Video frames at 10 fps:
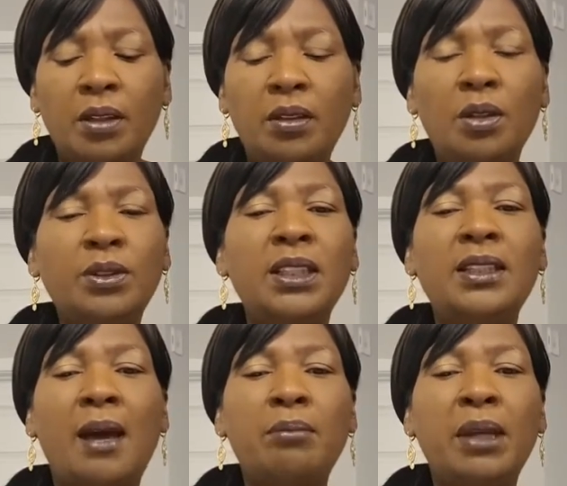you know, did
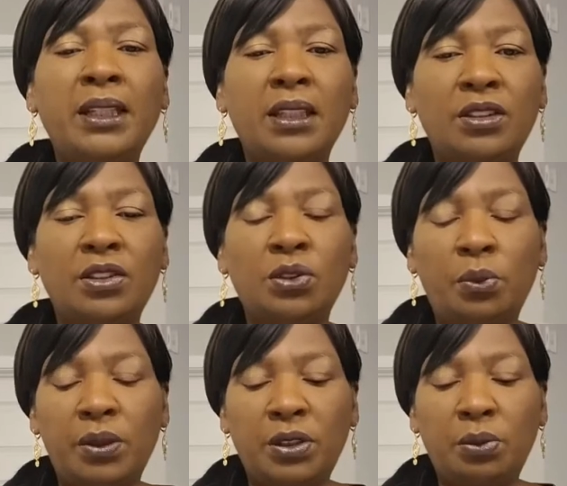not make it into
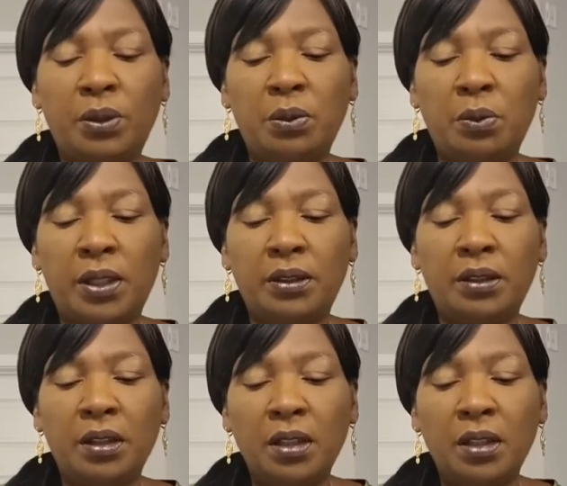2021.